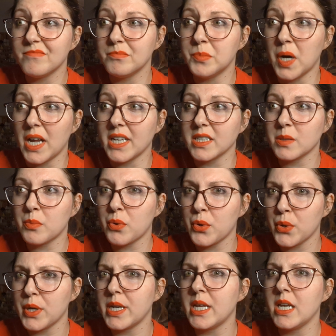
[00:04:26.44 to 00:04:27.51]
but it's
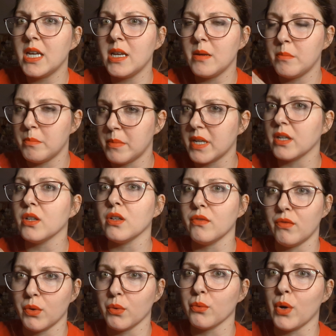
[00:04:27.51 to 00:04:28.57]
pretty middle
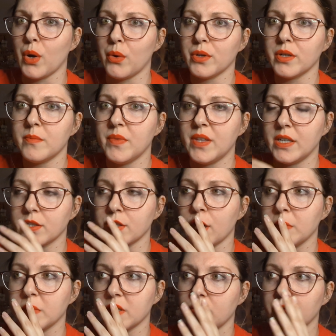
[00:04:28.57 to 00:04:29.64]
of the road in
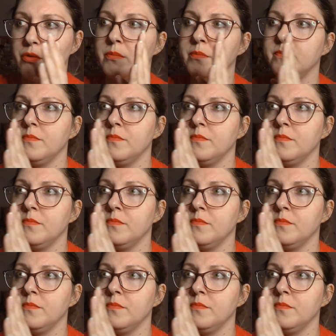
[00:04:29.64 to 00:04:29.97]
terms of